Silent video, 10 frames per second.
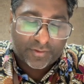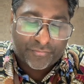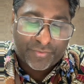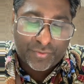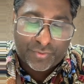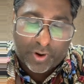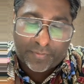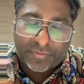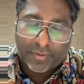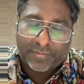a few
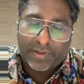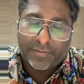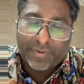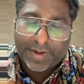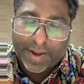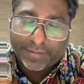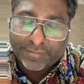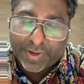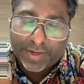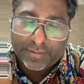drops of silver
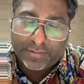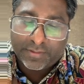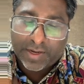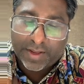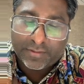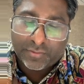nitrate, okay,